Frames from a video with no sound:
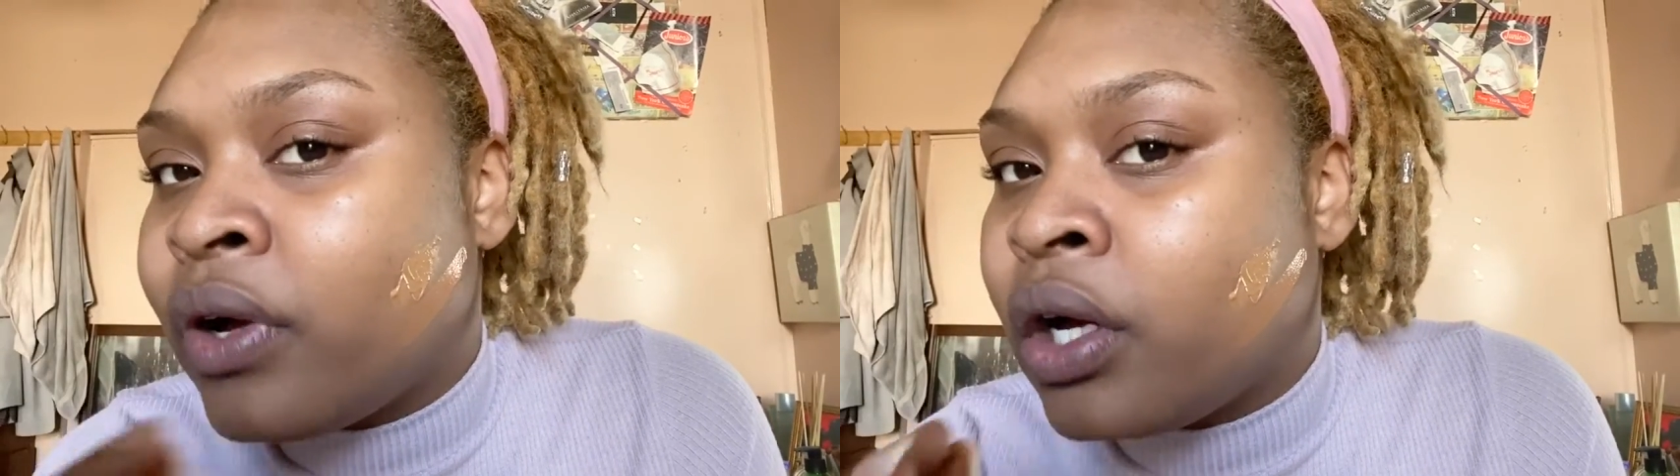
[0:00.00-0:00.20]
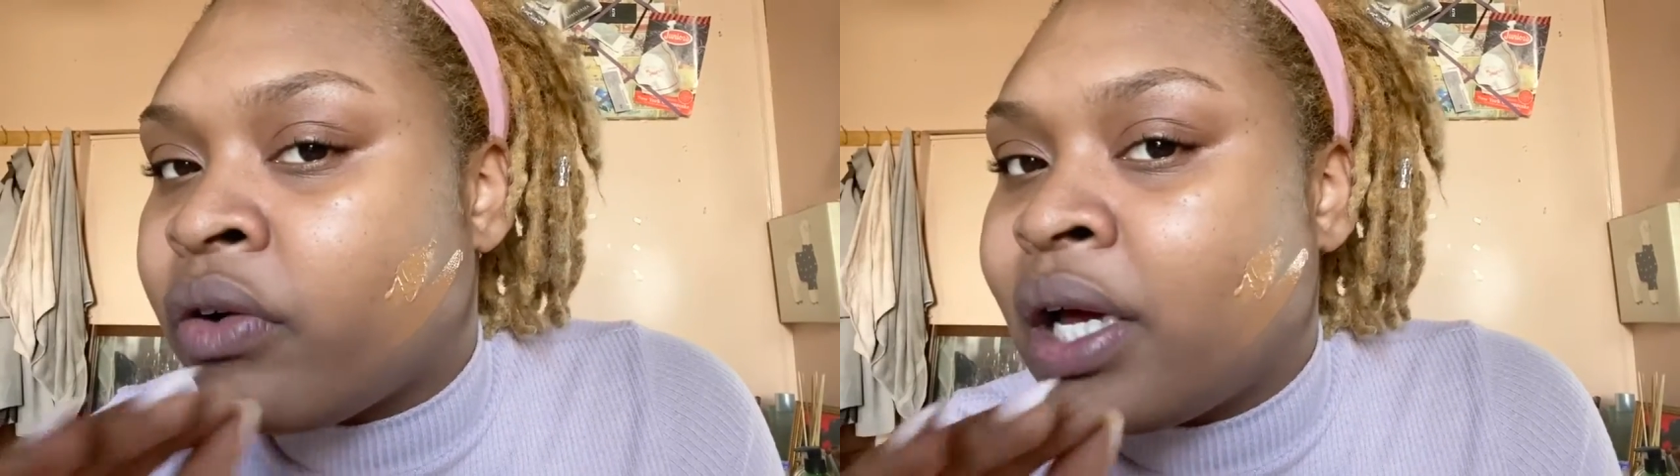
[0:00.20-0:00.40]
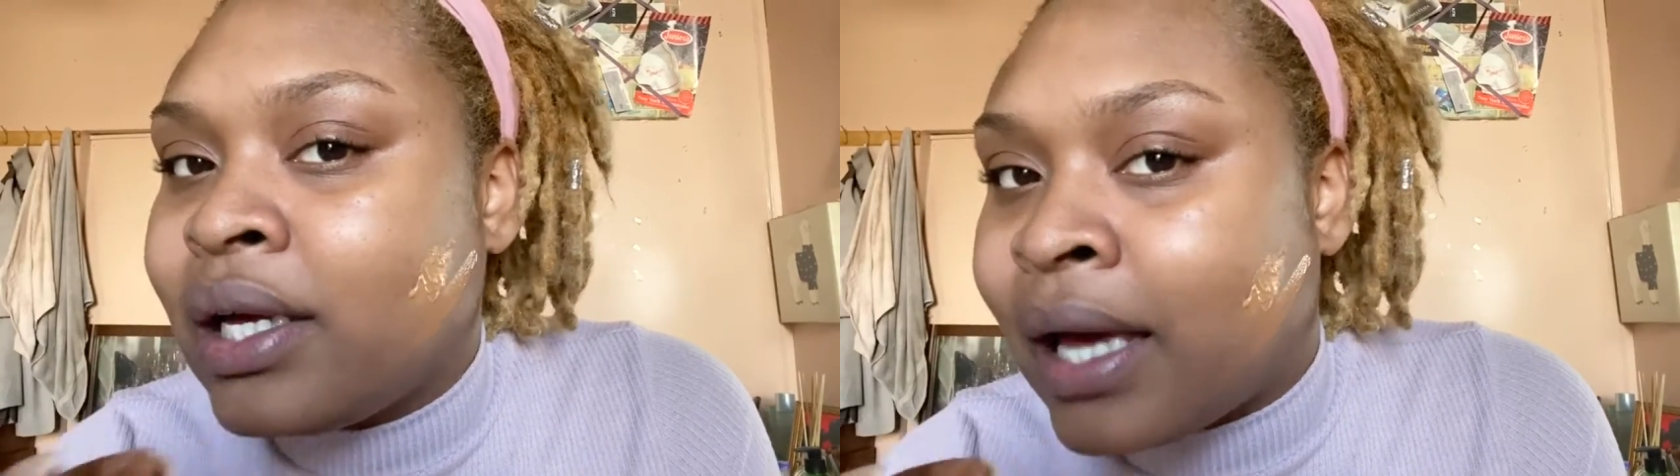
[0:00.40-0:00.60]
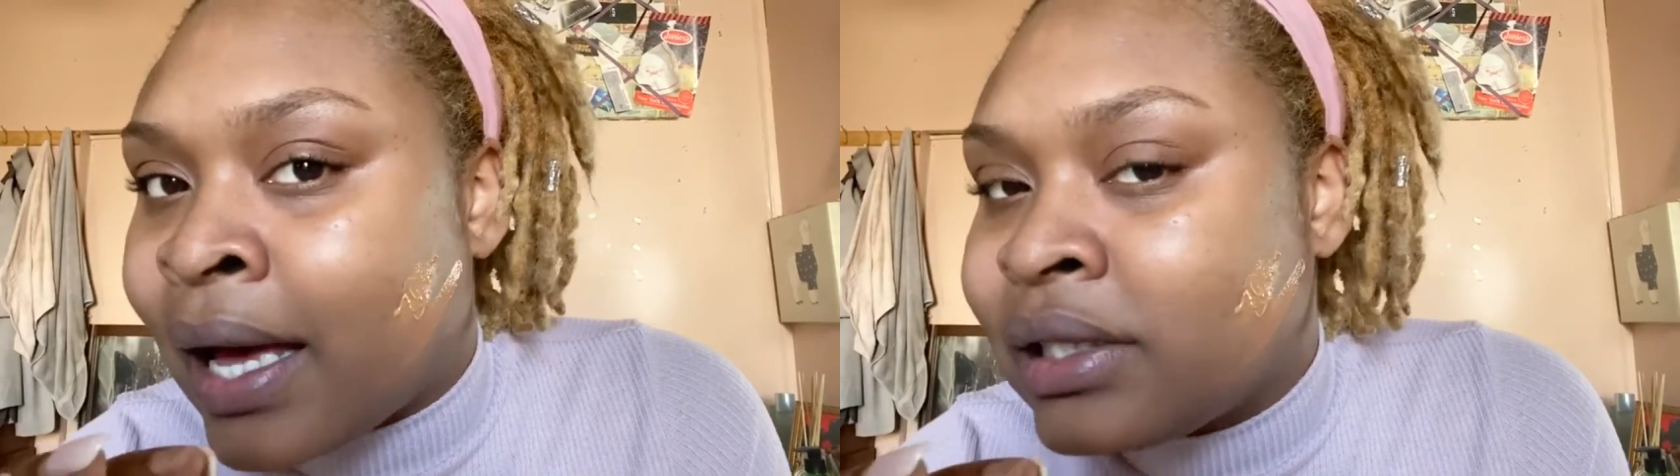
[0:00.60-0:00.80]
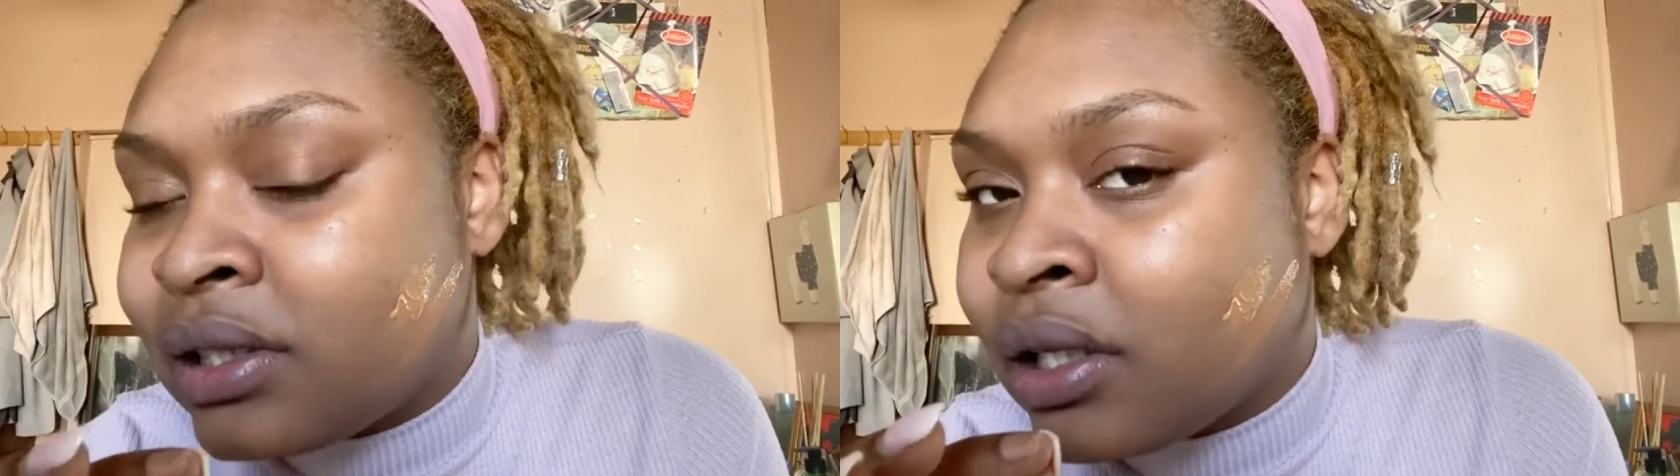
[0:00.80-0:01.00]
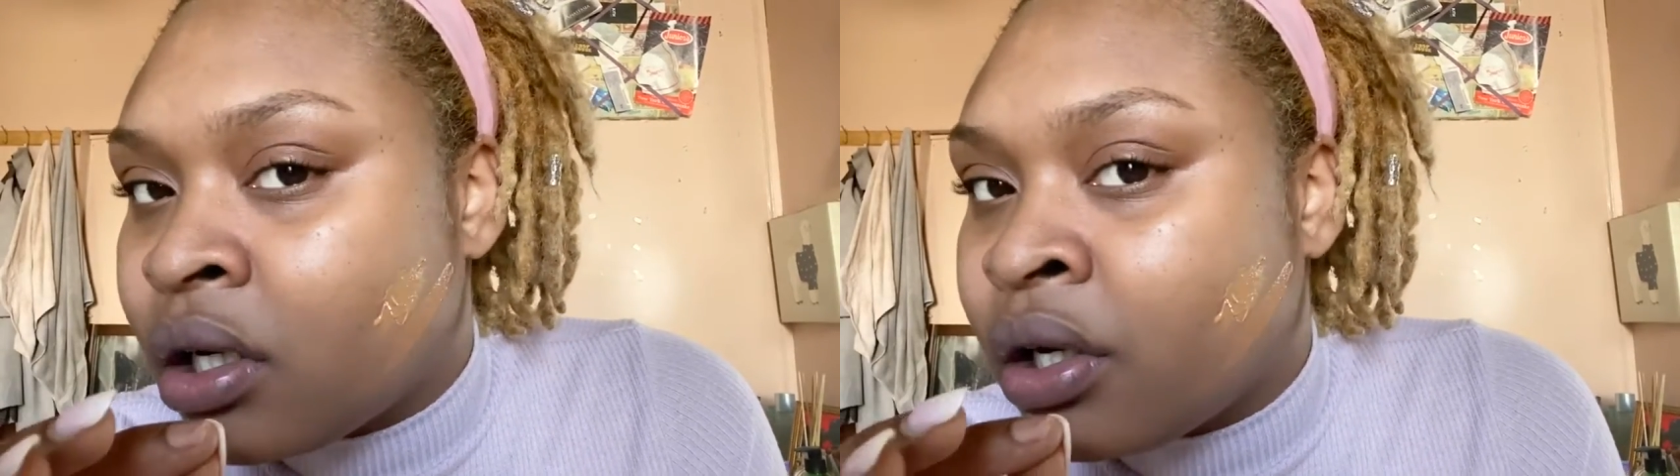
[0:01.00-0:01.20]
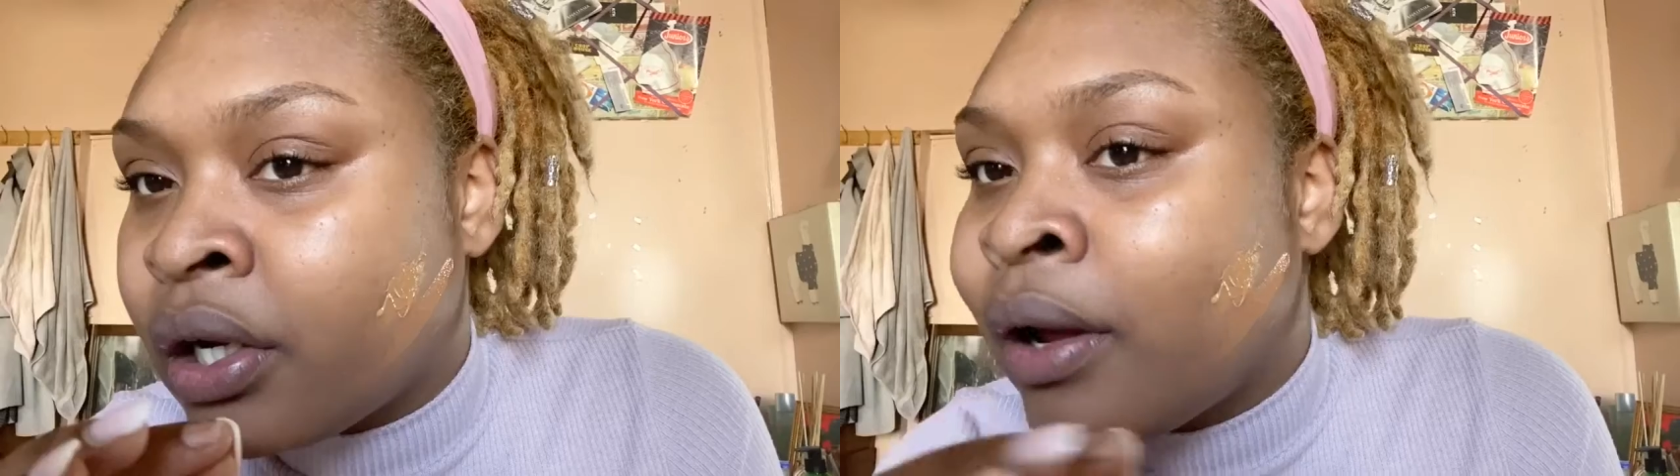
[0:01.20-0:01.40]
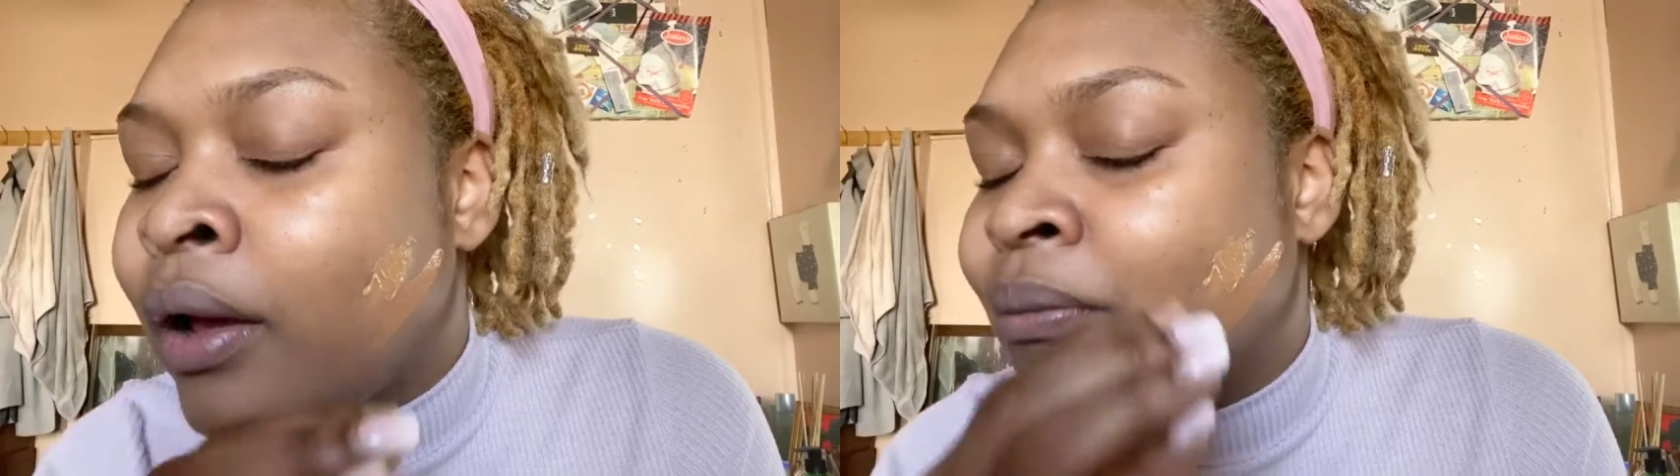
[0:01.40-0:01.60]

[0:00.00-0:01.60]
a gray casty color